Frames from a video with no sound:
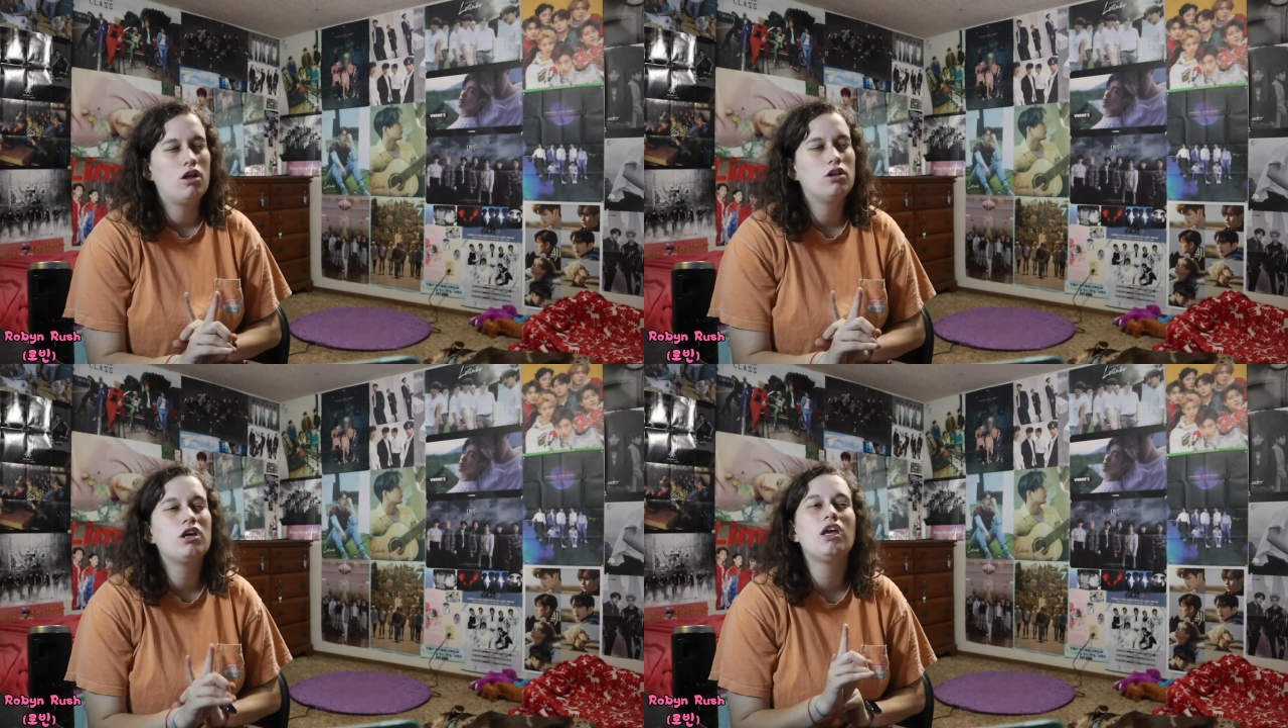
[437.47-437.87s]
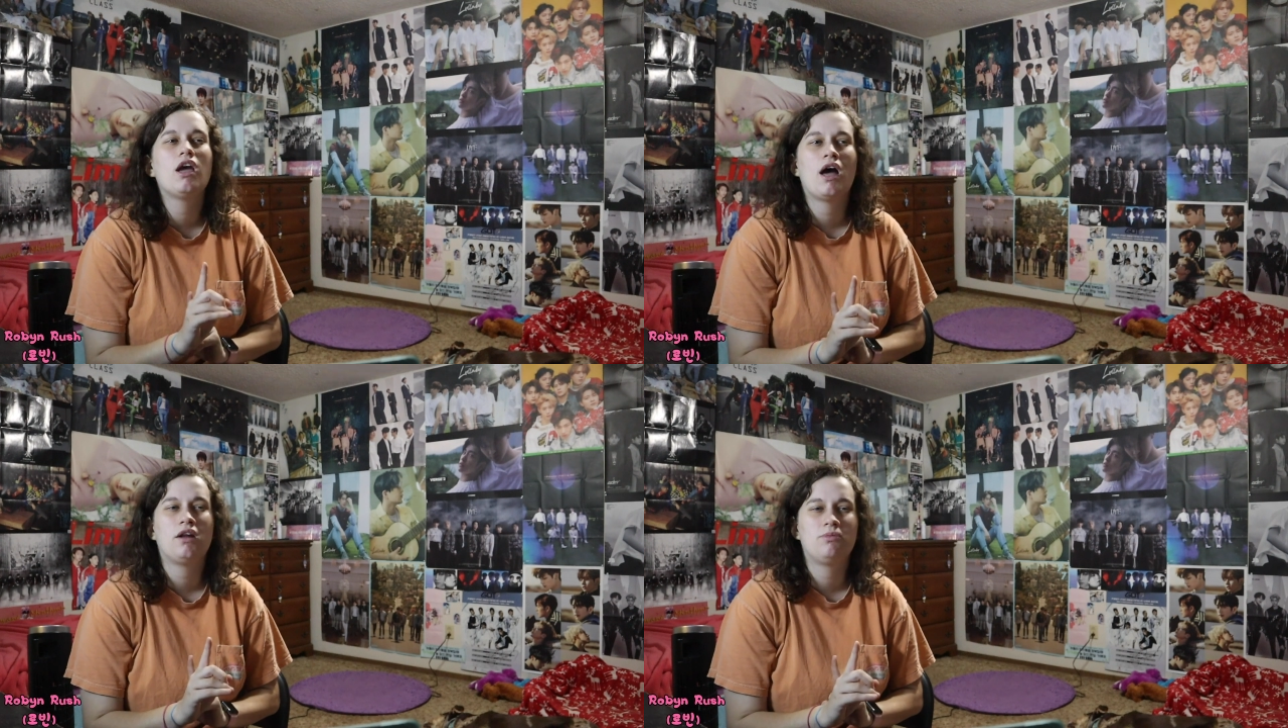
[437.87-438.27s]

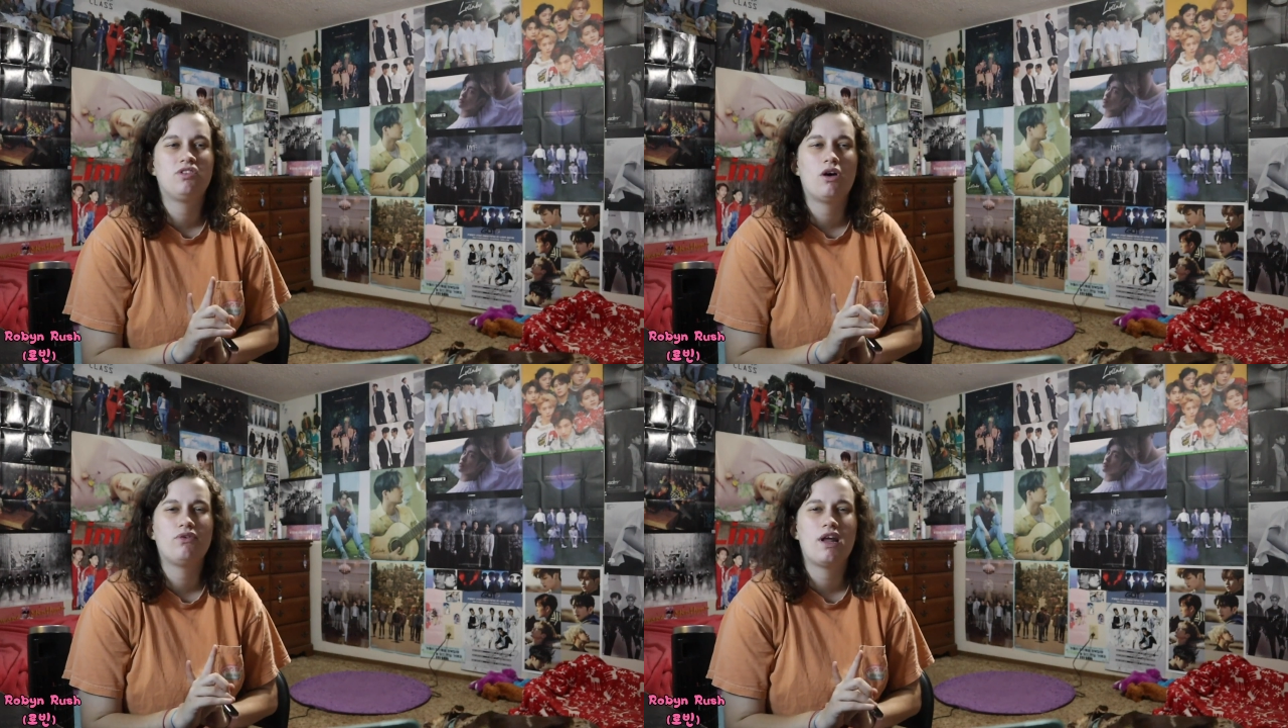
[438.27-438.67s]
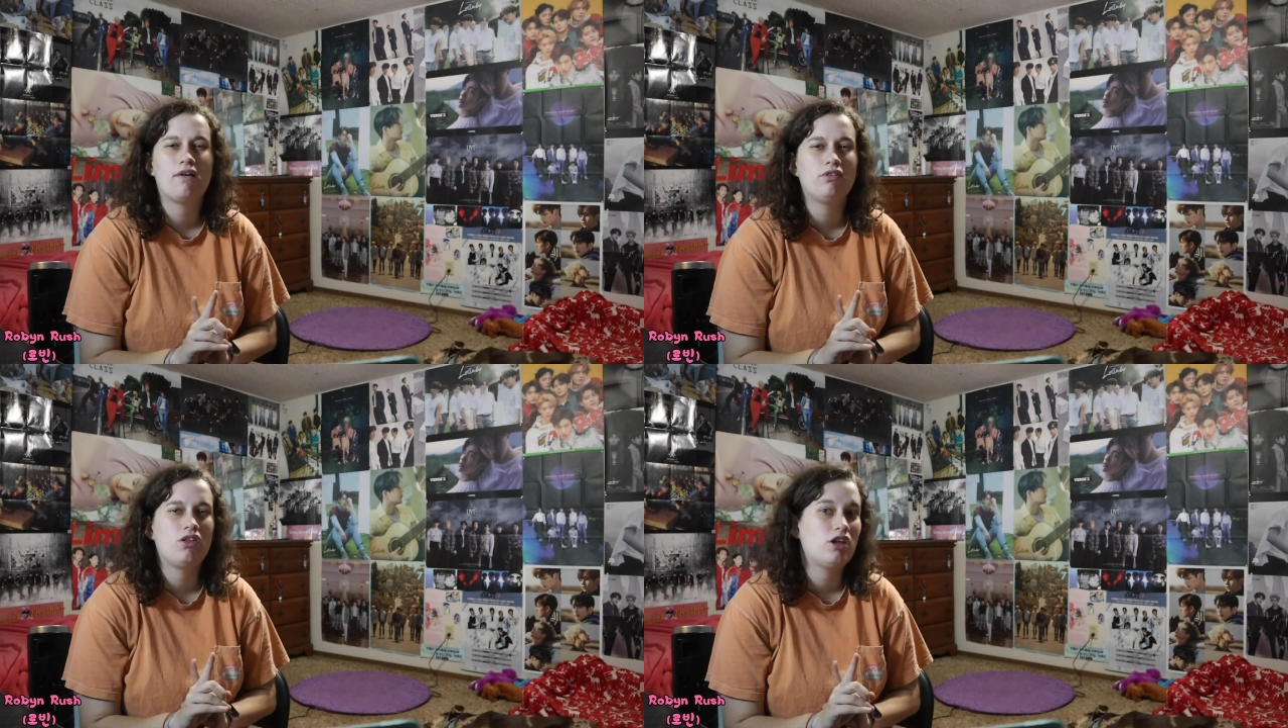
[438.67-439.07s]
looking at himself and
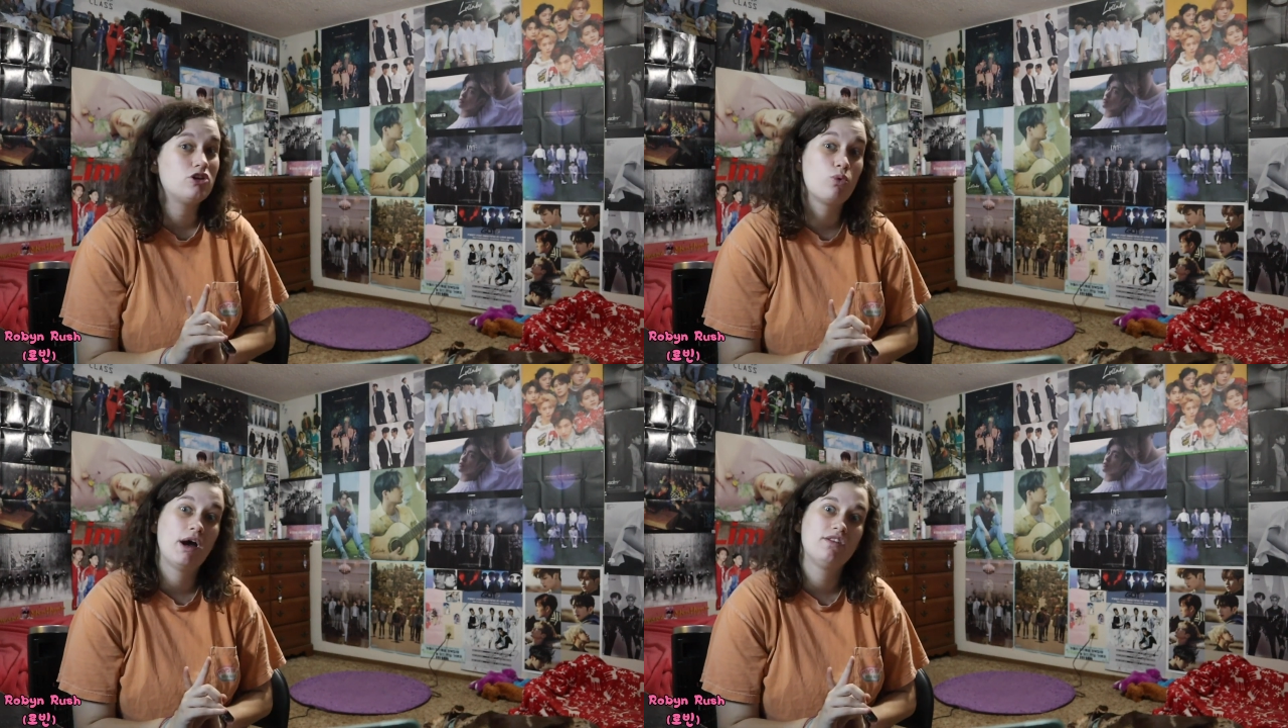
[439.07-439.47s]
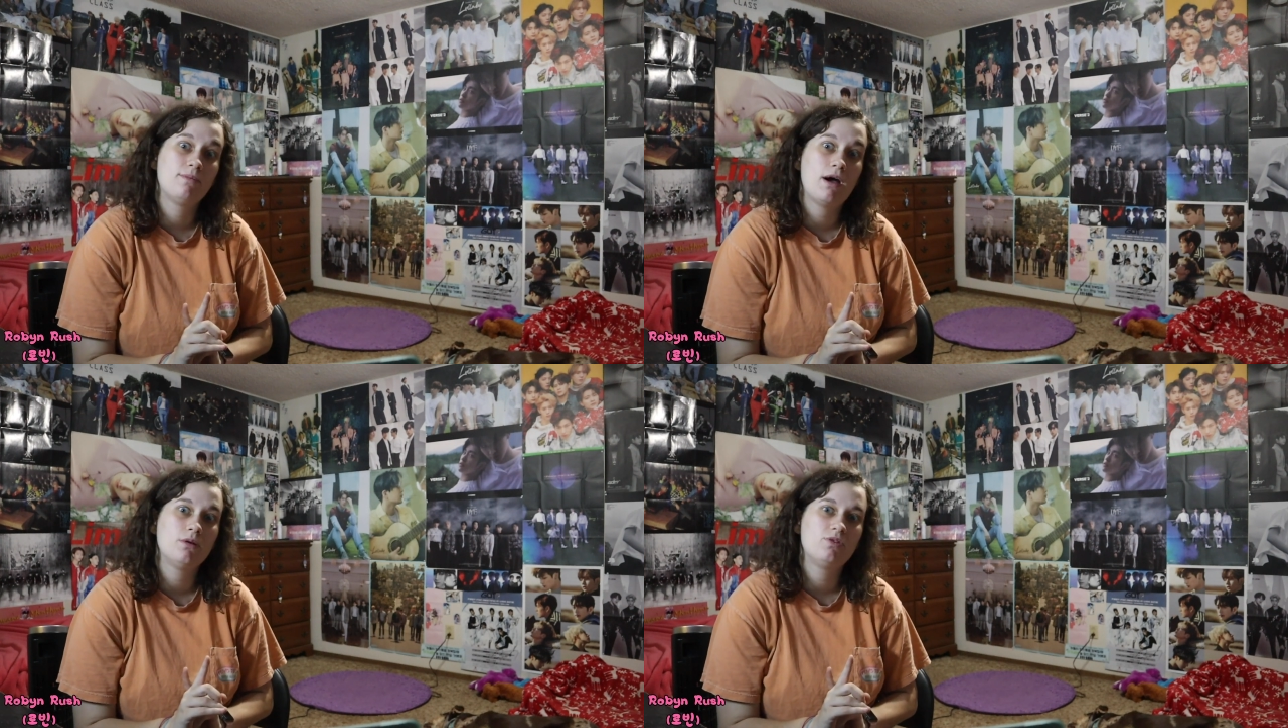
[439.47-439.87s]
having to think twice
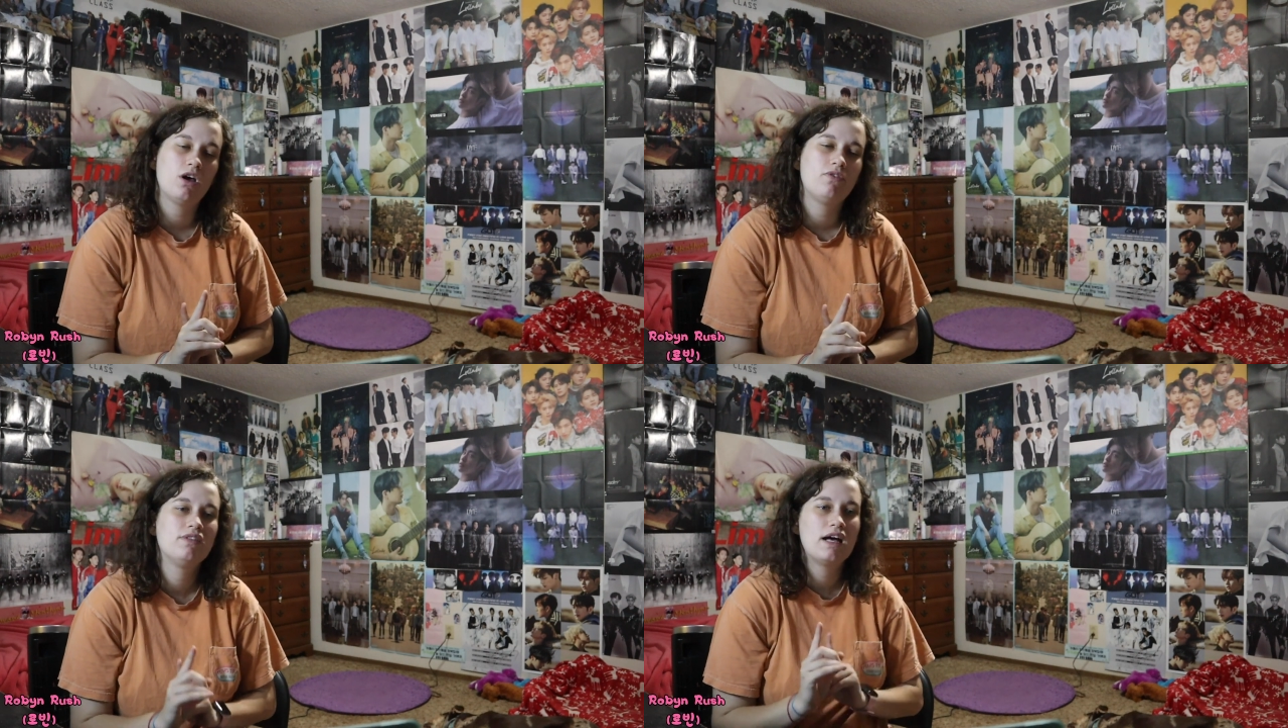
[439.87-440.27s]
about himself,